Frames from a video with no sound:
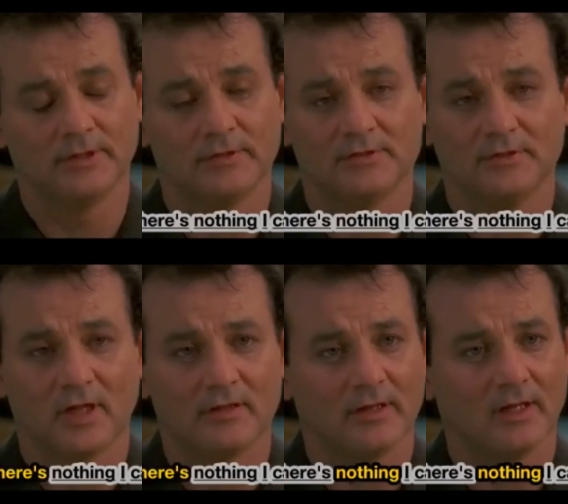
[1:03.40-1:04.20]
and there's
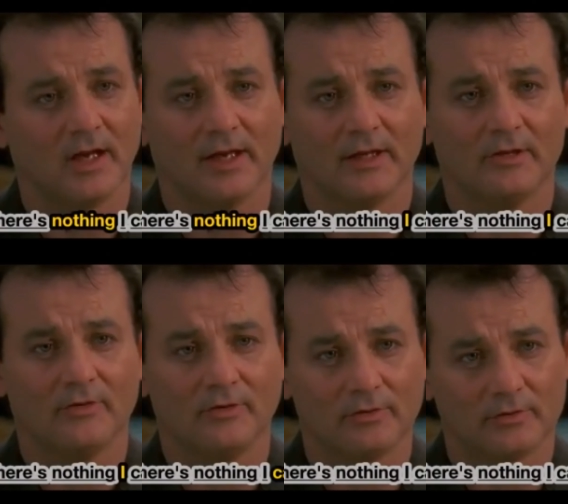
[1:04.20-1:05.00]
nothing I
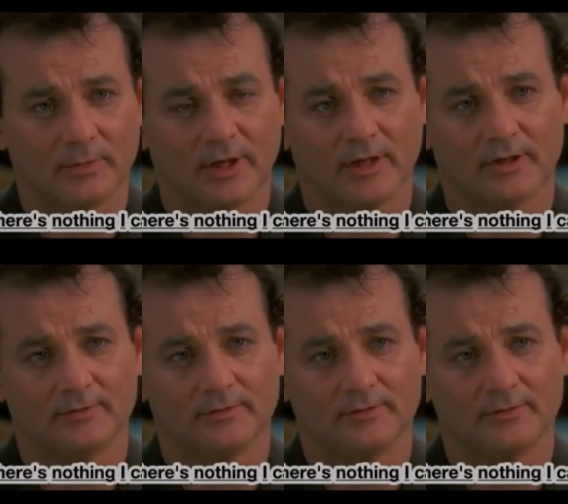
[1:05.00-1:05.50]
can do about